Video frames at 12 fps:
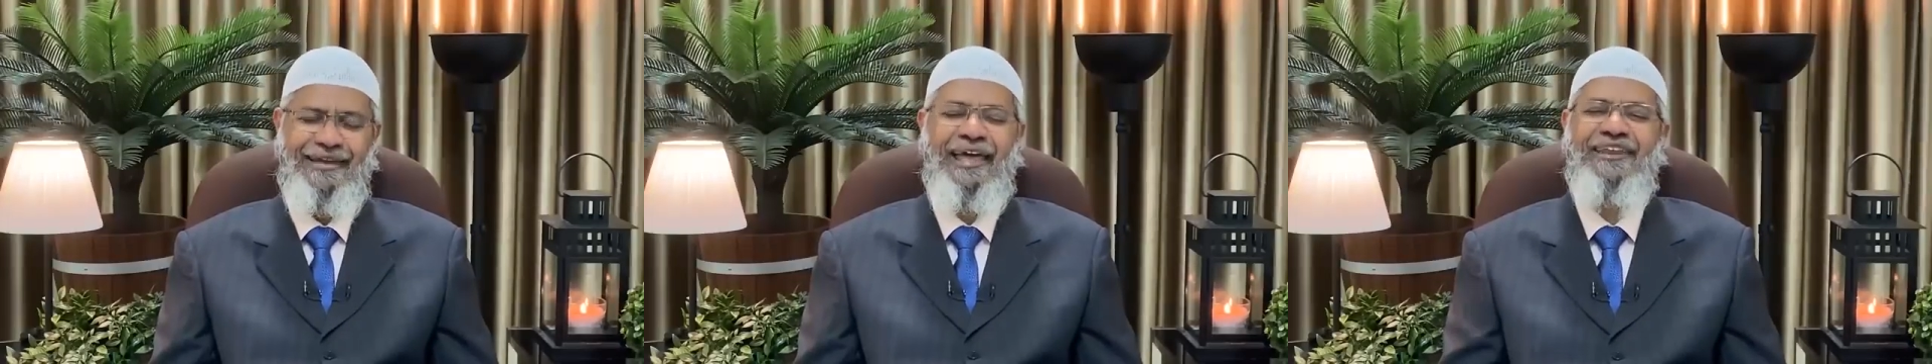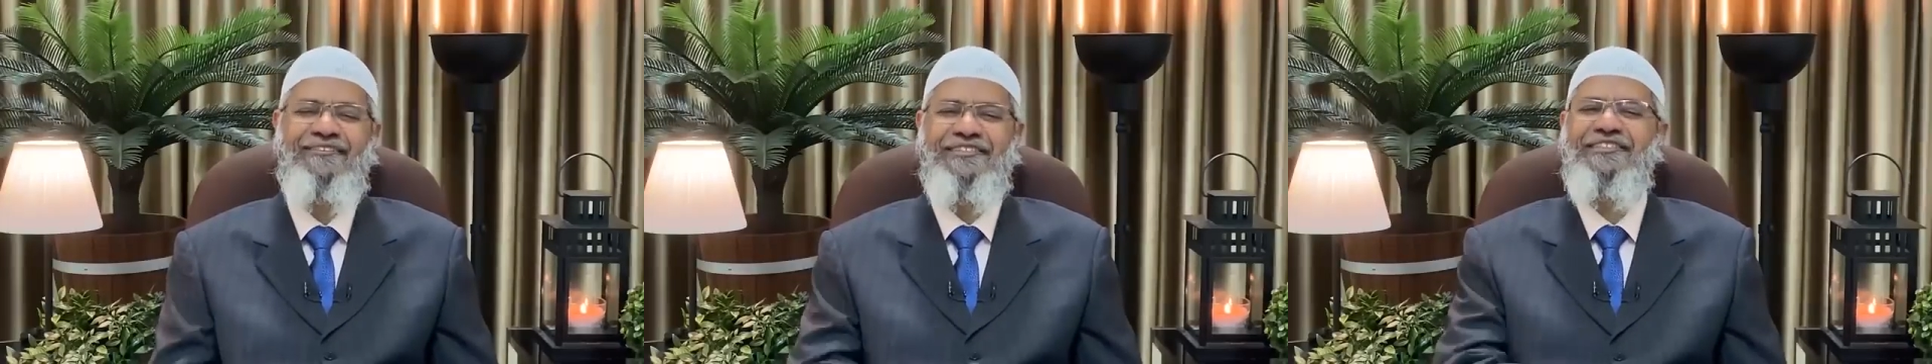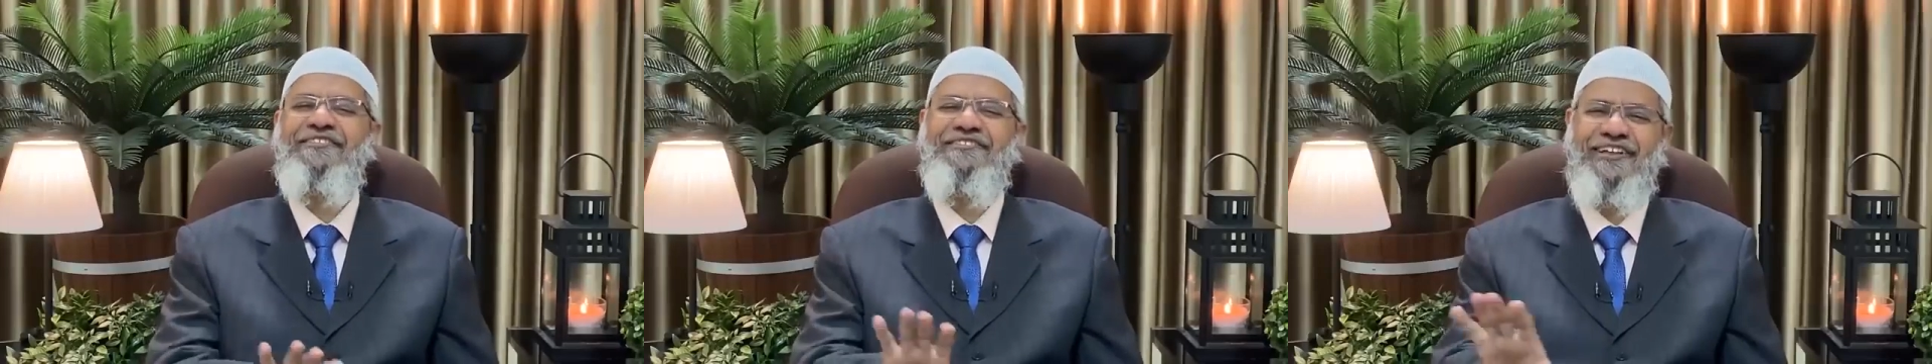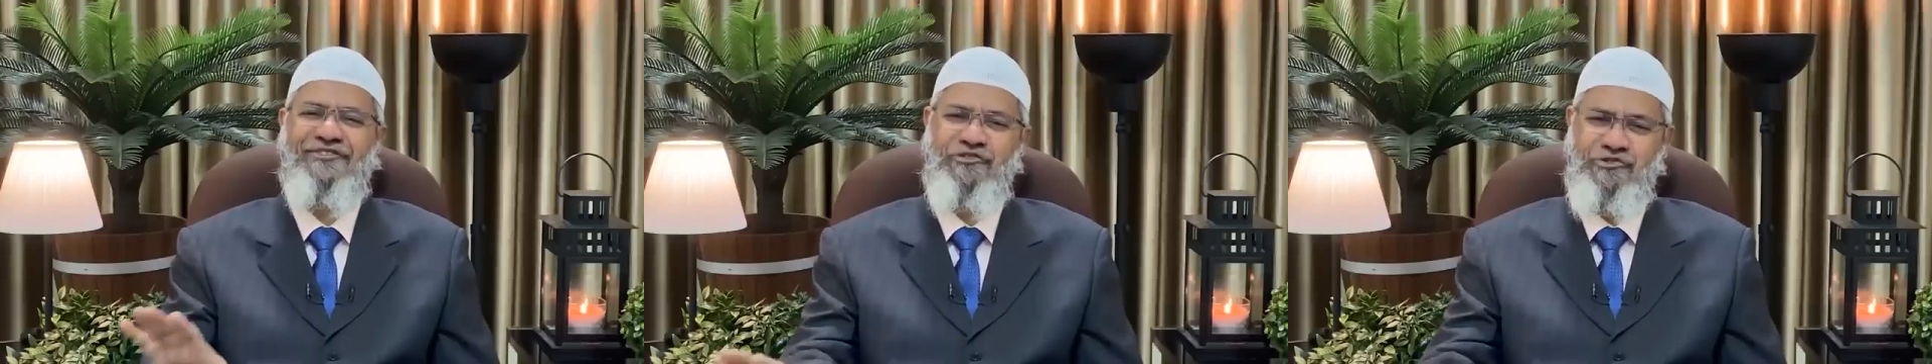Anyway, this is
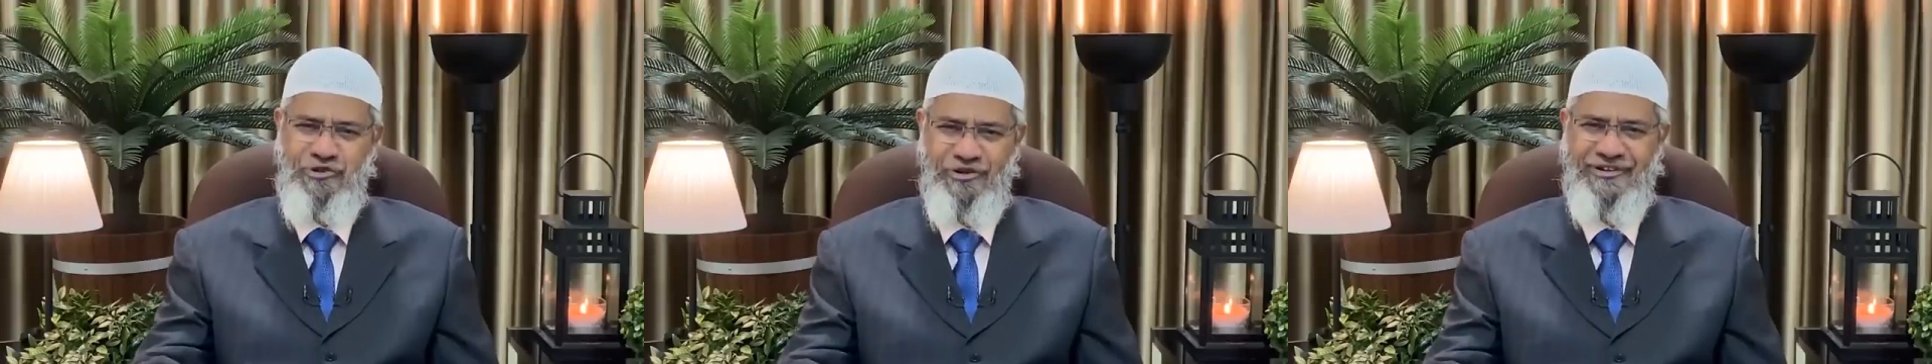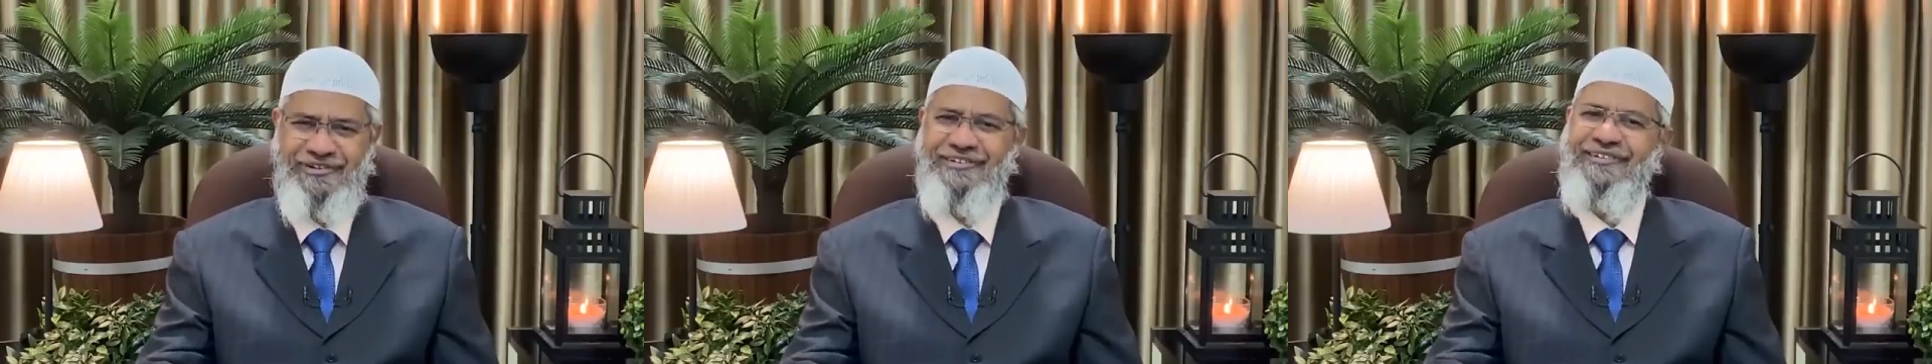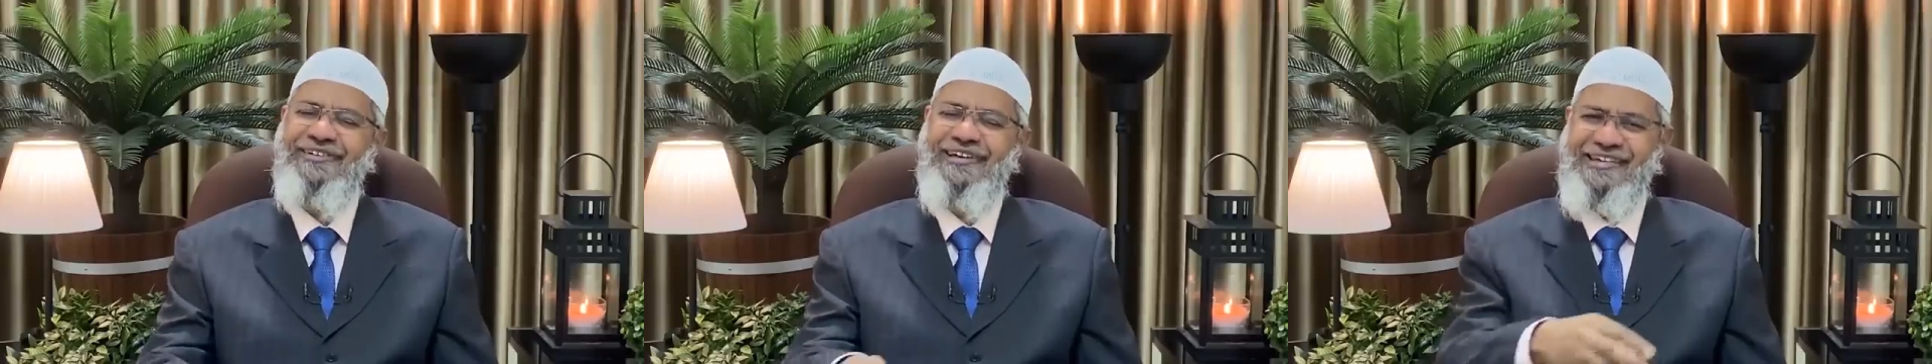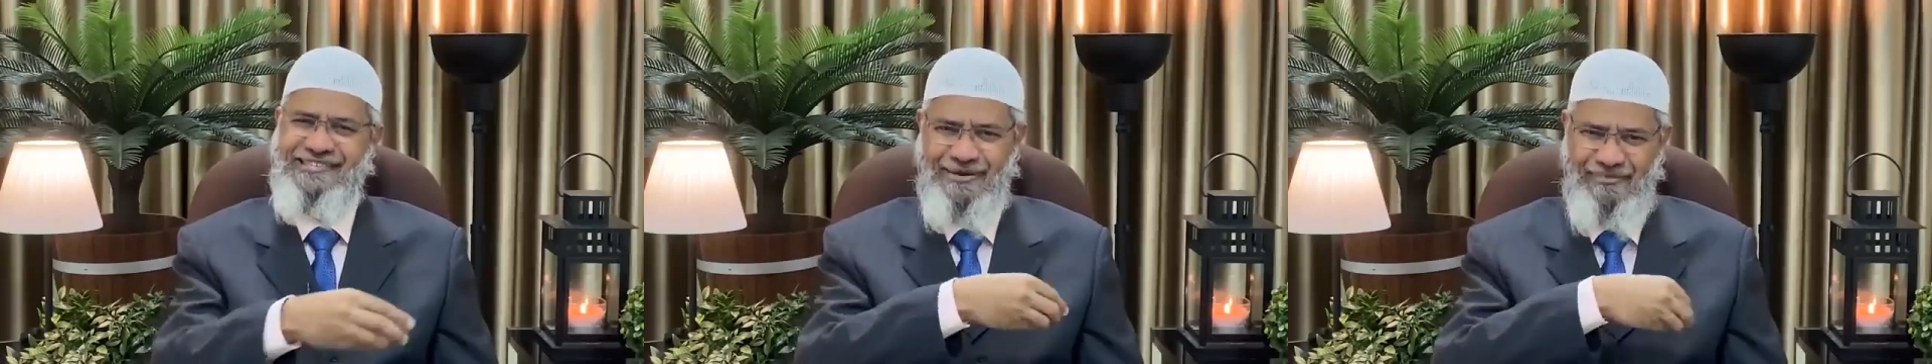just a joke. It's